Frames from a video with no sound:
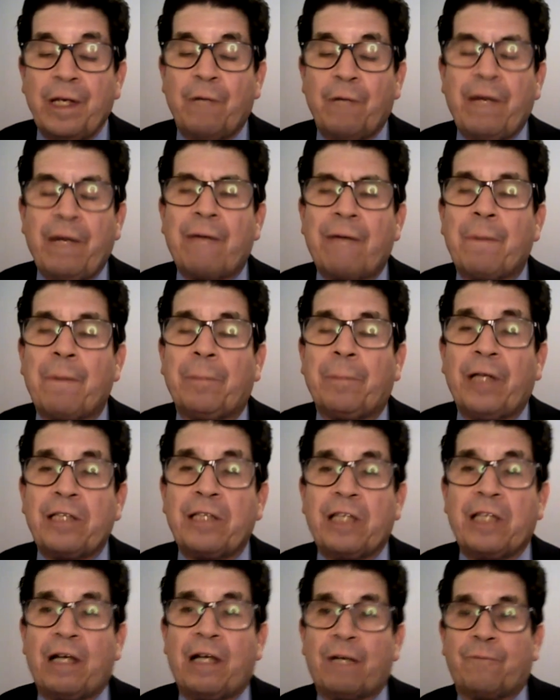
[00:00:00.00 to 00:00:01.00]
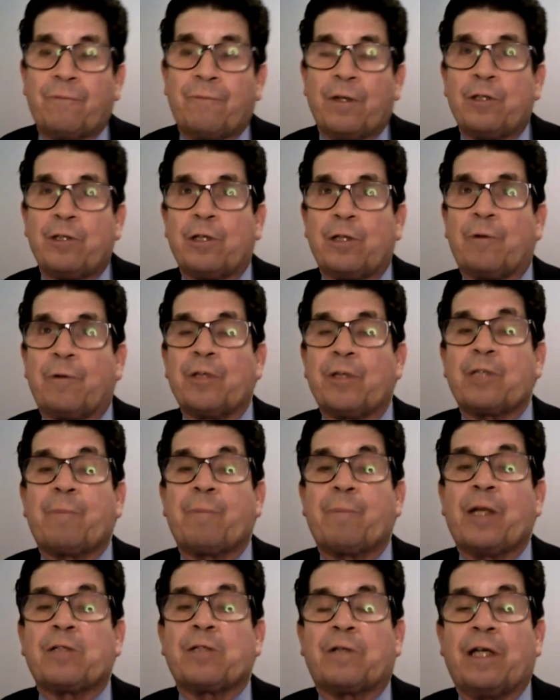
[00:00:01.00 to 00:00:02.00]
We have a blazing hot fun show with a
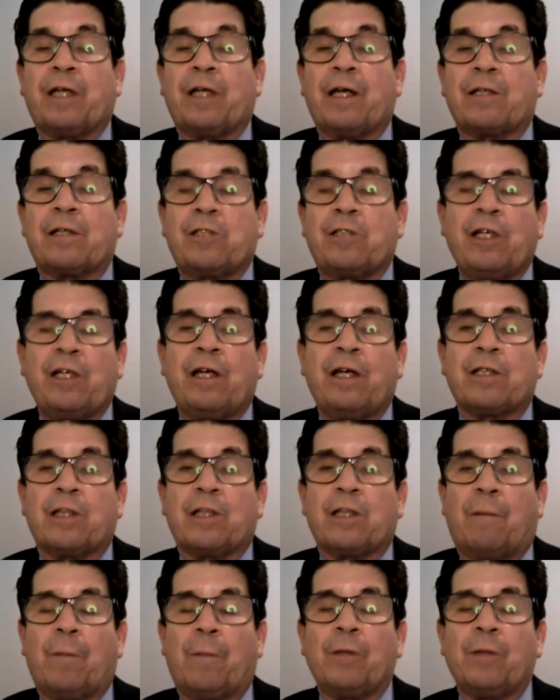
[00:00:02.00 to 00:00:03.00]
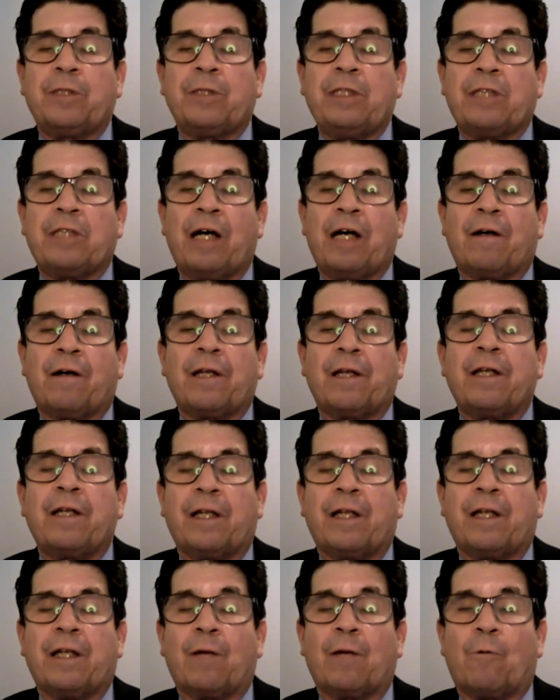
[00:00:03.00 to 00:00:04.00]
special guest. She is a multi-talented
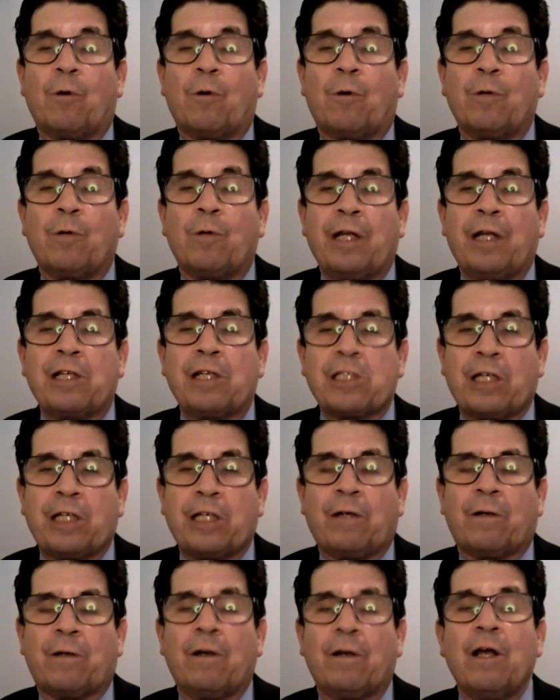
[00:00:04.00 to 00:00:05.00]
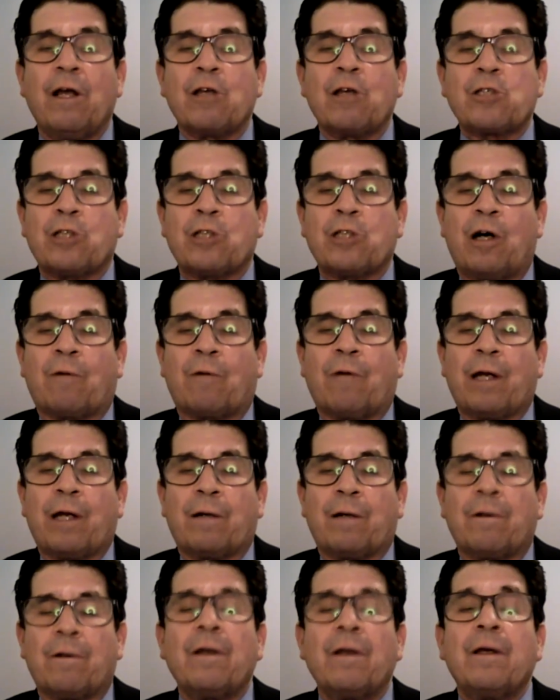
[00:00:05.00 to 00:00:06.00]
and award-winning singer,
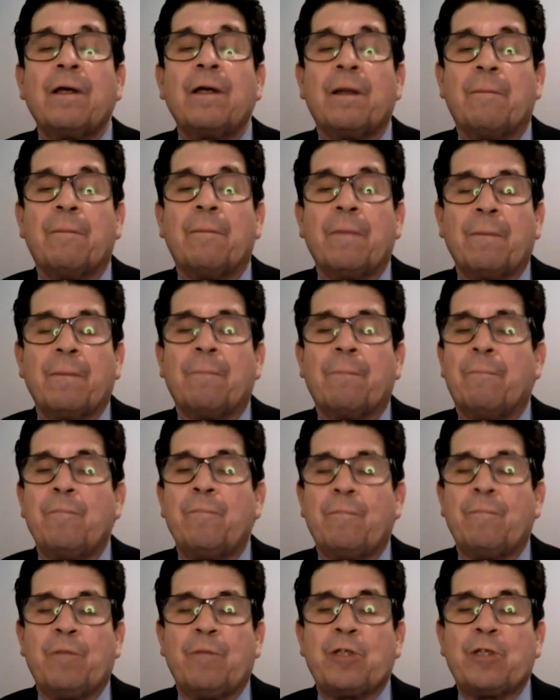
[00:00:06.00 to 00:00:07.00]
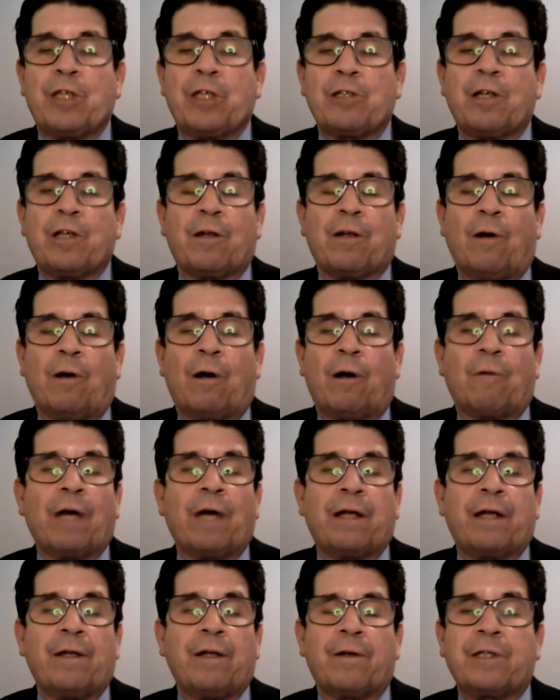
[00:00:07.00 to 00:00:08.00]
songwriter, musician, and
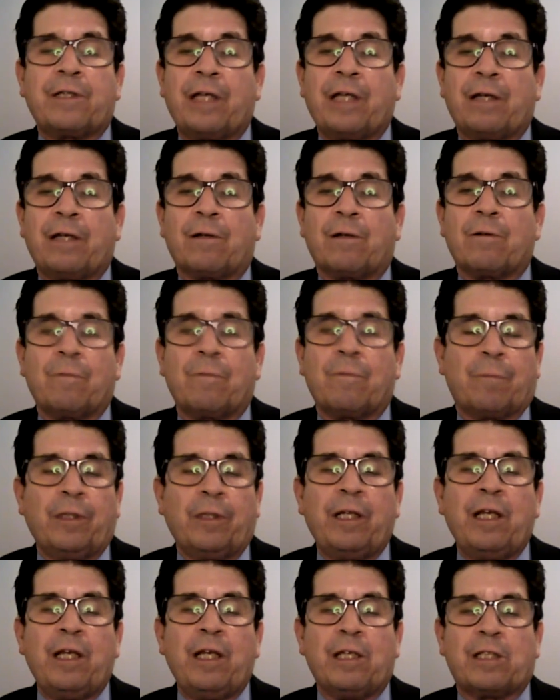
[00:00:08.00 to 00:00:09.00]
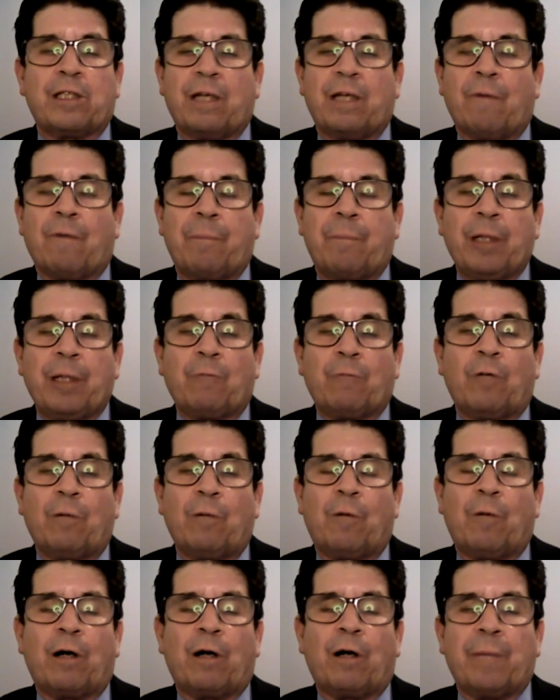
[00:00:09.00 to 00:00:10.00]
all-around entertainer. Please give a big warm
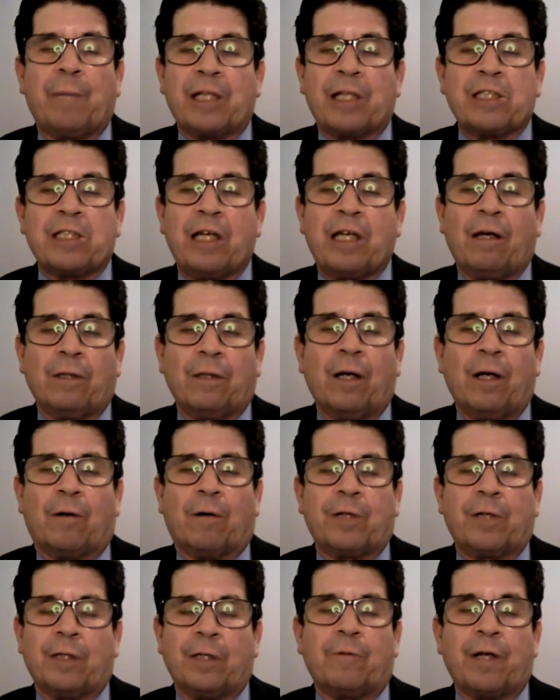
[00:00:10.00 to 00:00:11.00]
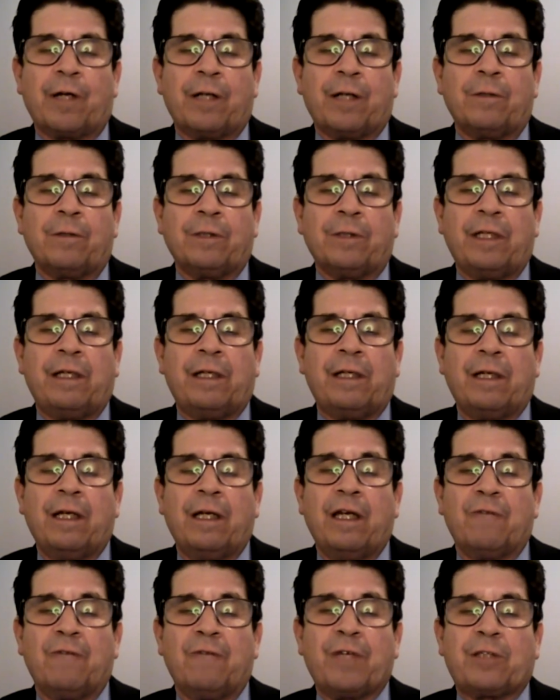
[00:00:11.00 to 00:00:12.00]
welcome and say hello to the one and only
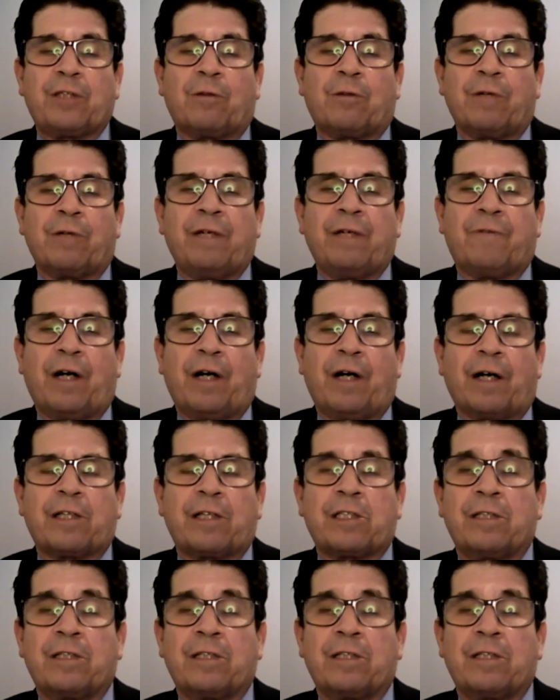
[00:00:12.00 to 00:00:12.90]
Victoria VOX.